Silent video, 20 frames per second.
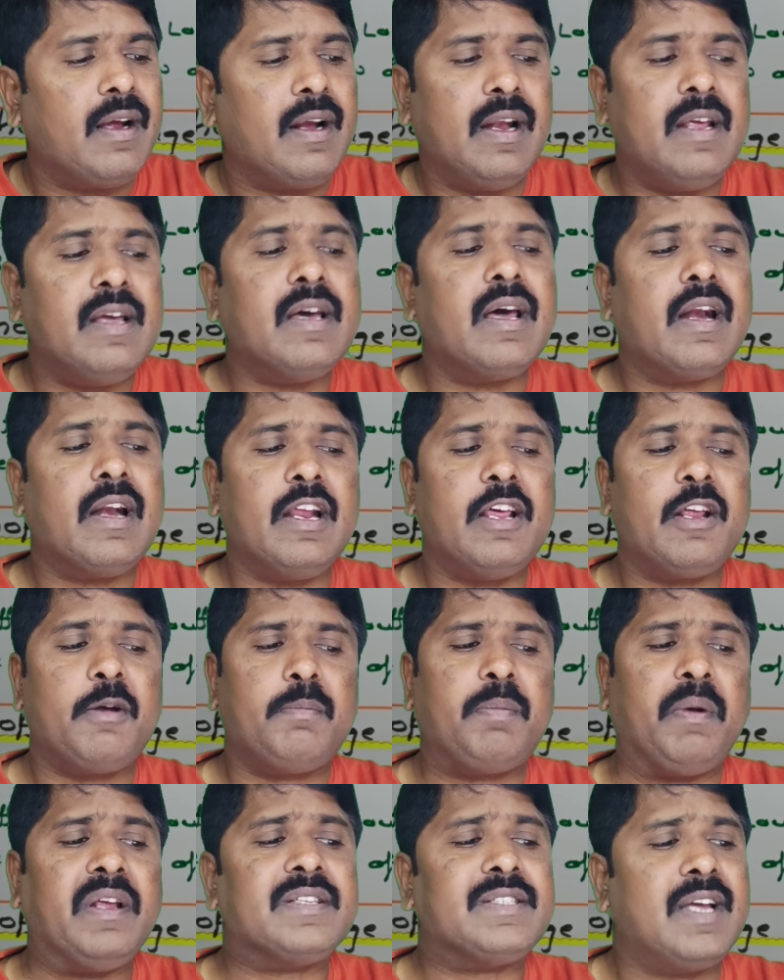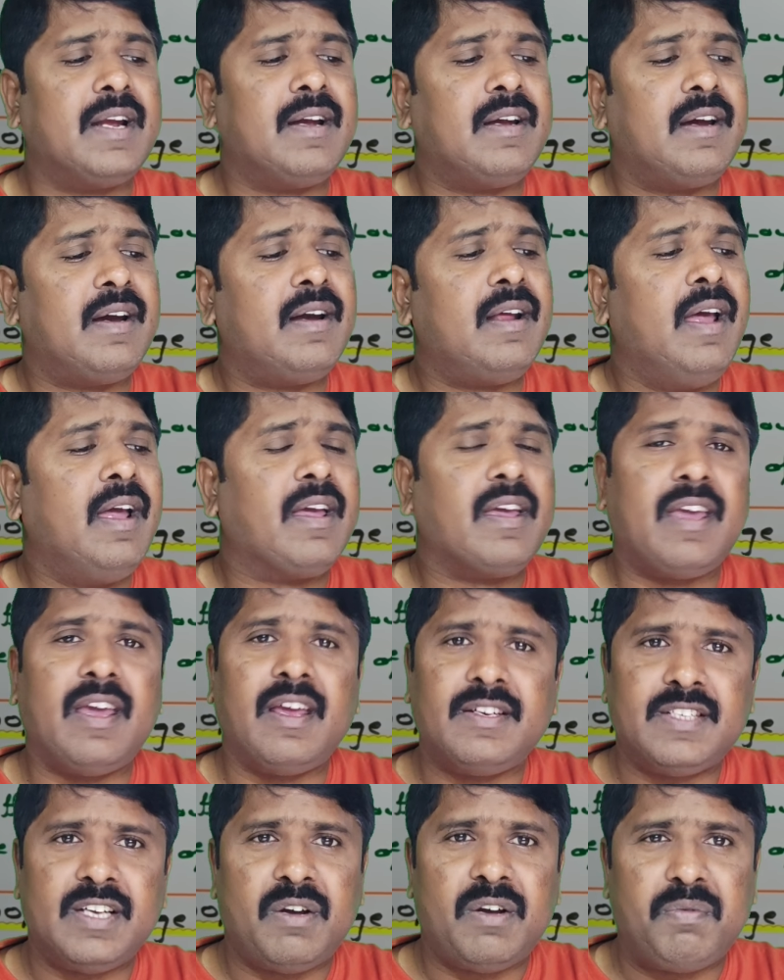clearly represented
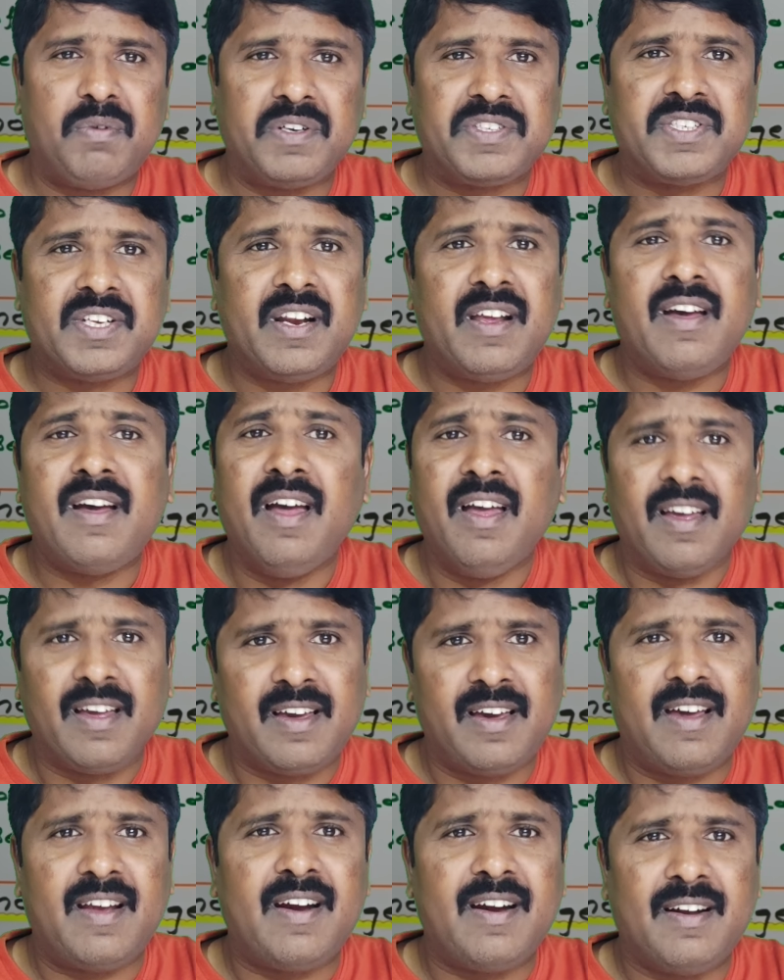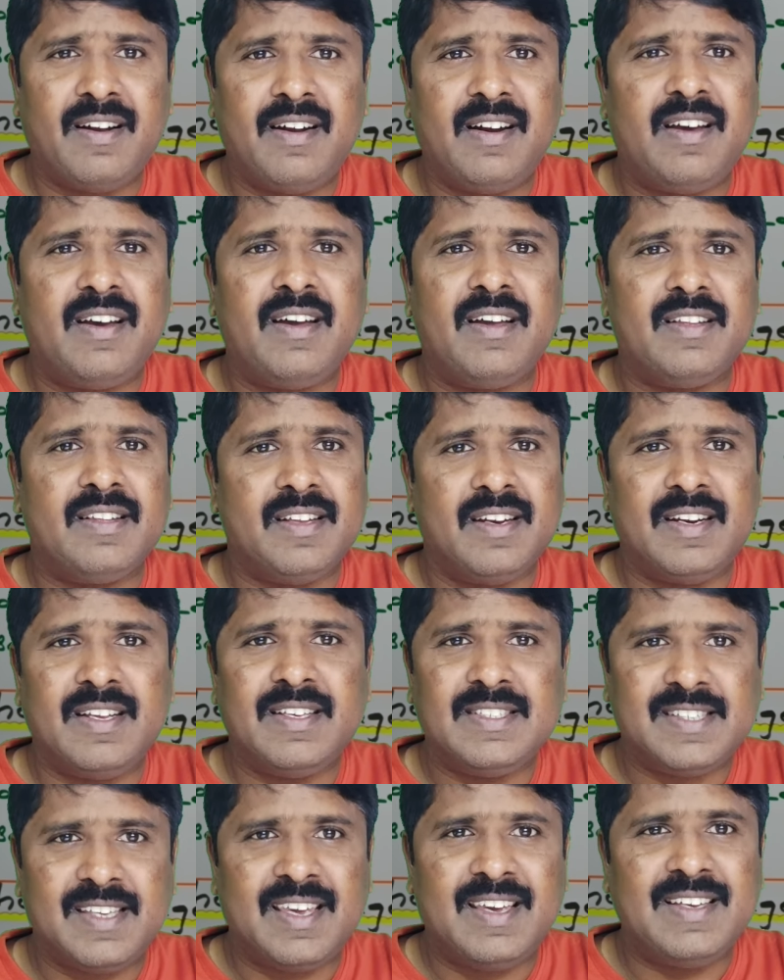Kirchoff first law, current law, that
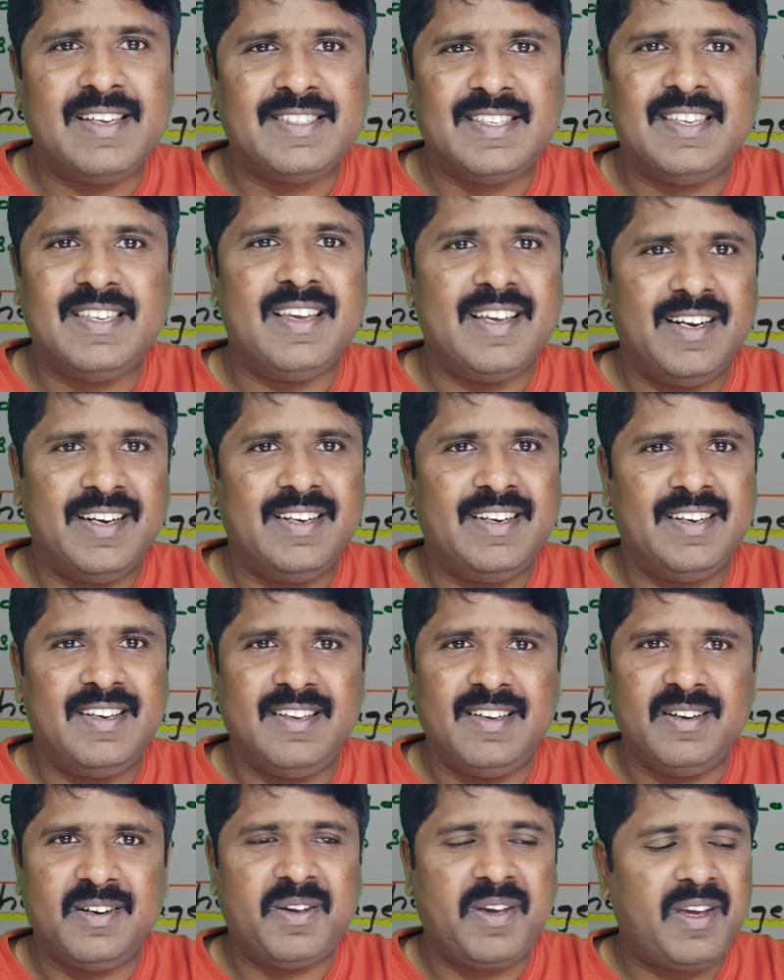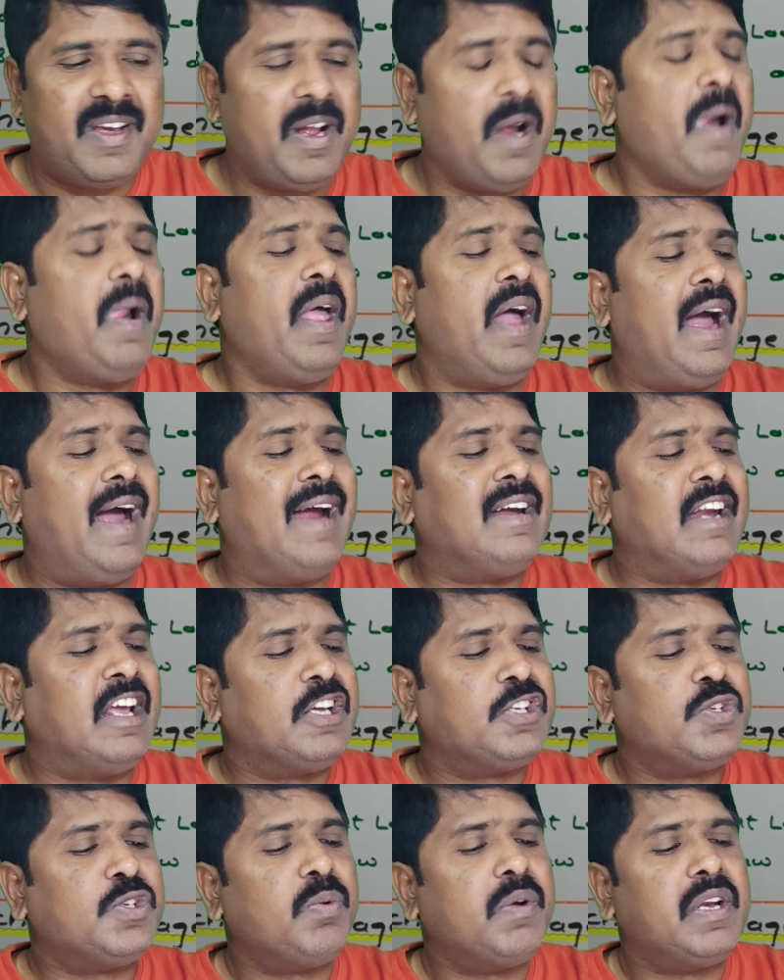is KCL. Okay, and
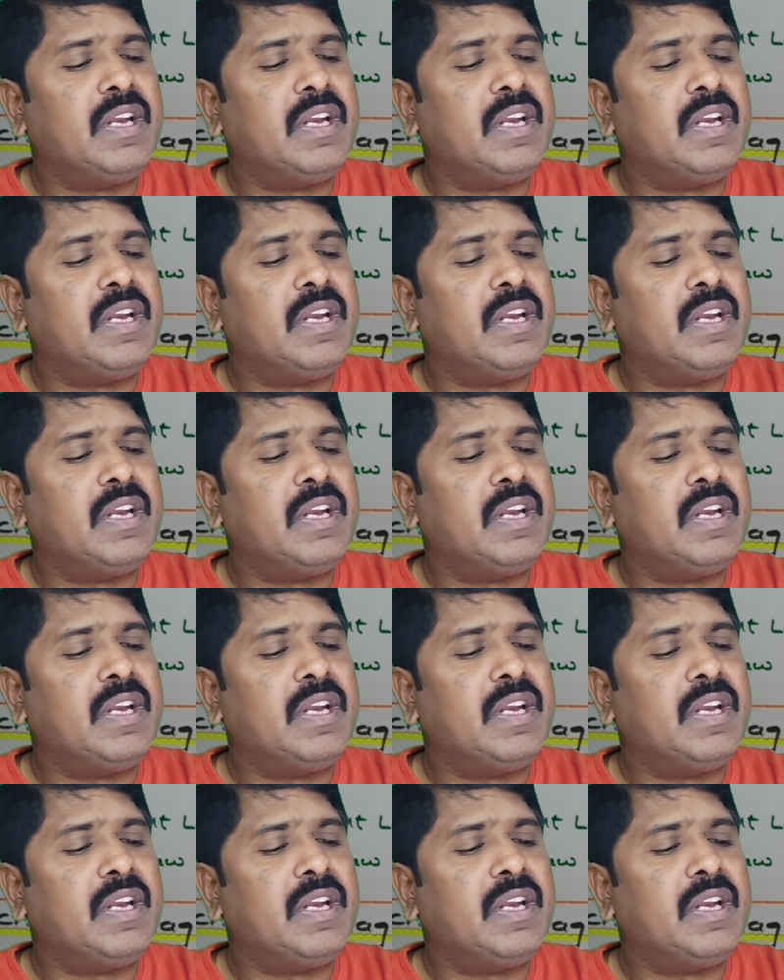next one